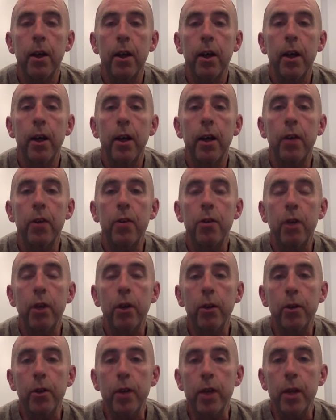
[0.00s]
He
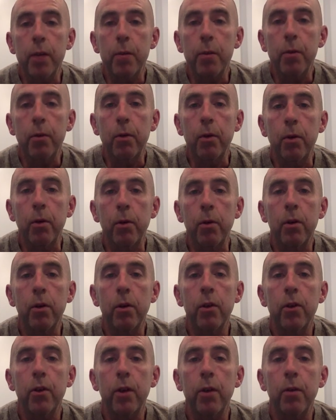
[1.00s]
struggles to keep a phone,
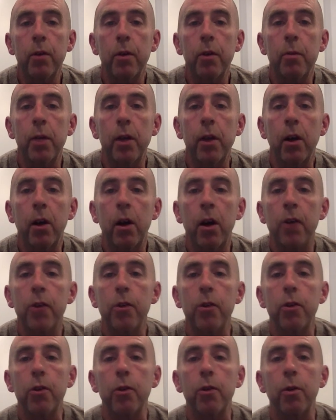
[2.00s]
several have been lost or
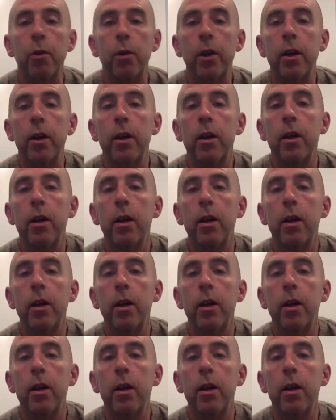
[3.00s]
stolen,